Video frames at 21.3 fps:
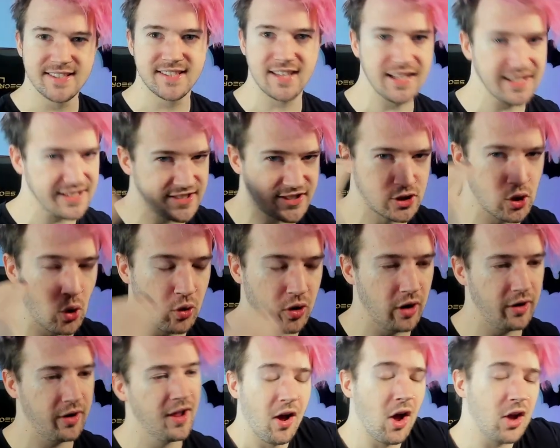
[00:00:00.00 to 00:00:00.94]
It's so
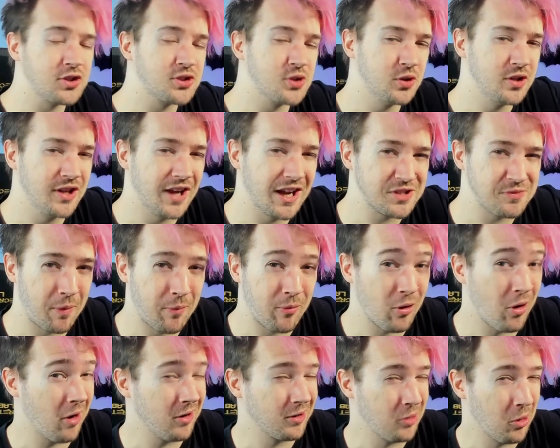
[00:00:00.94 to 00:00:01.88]
good. Also, do you guys
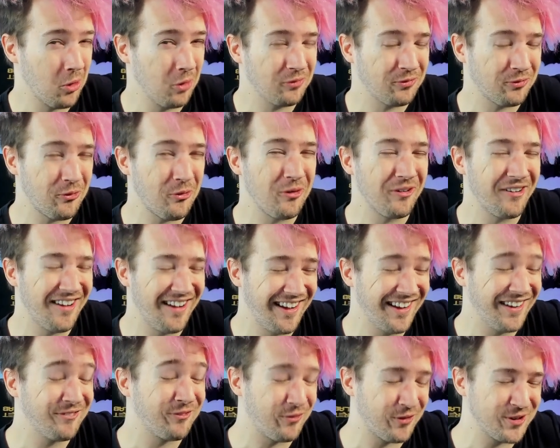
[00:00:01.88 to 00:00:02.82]
remember our goal
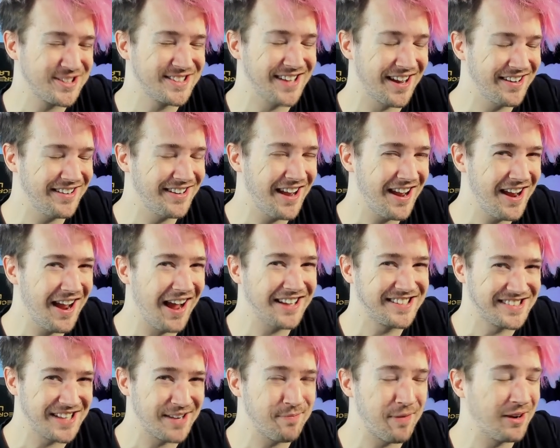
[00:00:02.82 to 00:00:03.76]
for Sunday? I
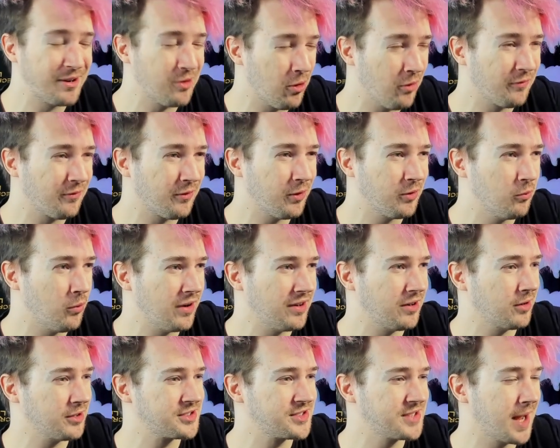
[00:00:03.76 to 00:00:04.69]
said my goal for what,
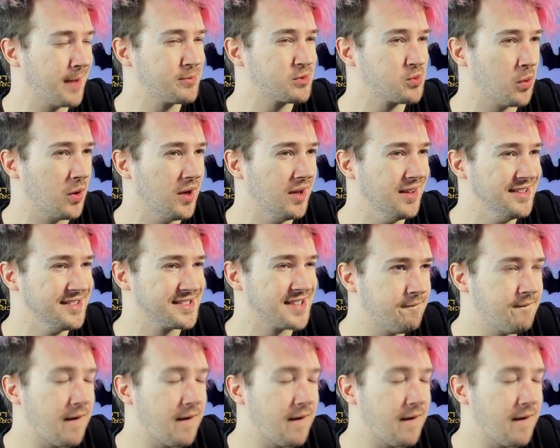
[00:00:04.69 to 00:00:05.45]
our subs was